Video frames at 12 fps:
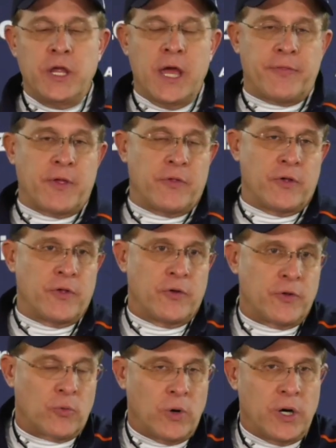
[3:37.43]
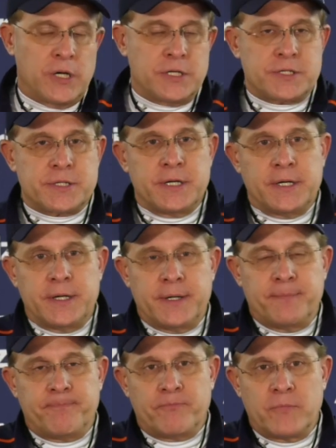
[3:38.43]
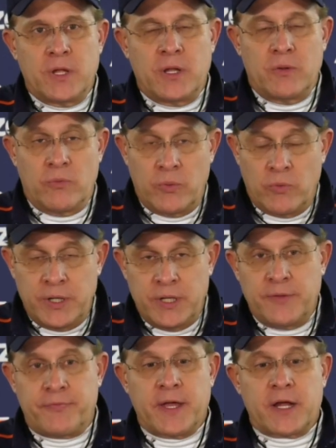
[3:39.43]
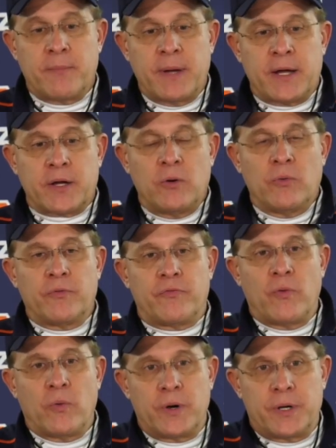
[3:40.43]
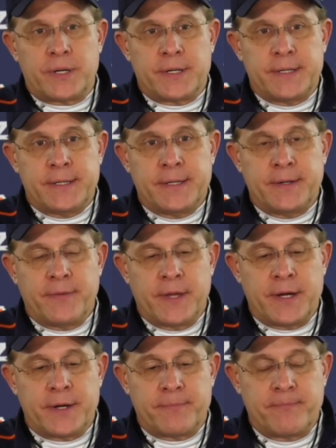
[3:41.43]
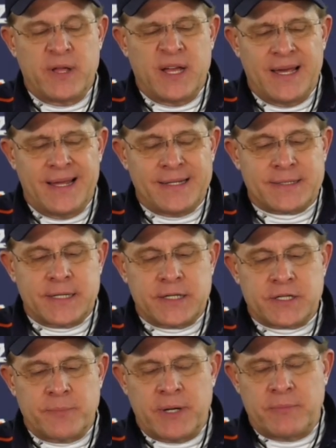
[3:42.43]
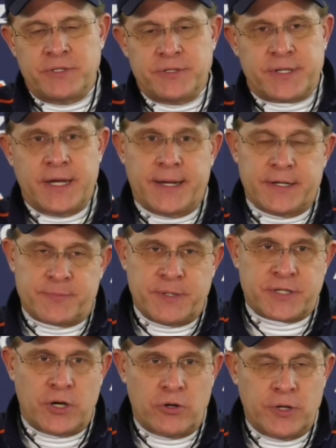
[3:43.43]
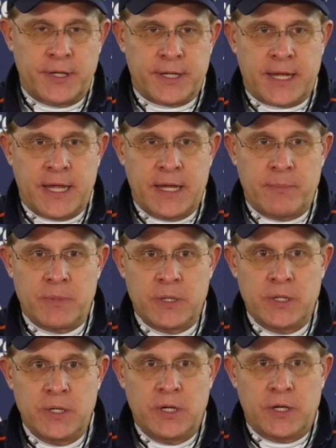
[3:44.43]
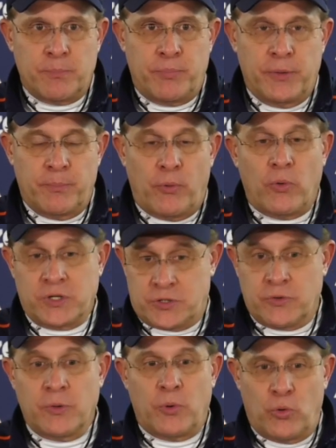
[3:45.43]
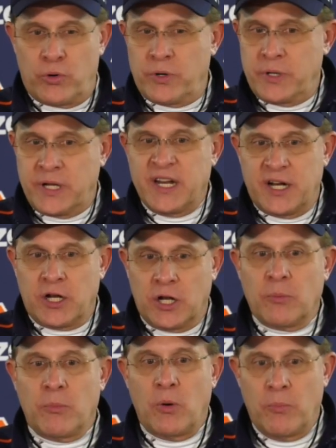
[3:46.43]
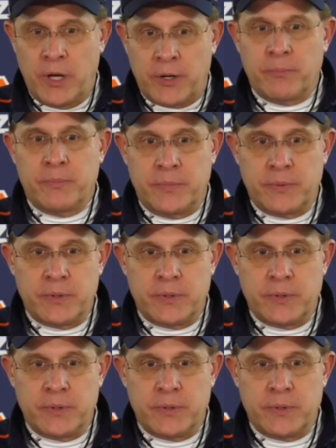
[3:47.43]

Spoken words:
Yeah, there was. We did think about going for it there. I just think sometimes you just got to, especially early in the game, putting points on the board, getting a little momentum.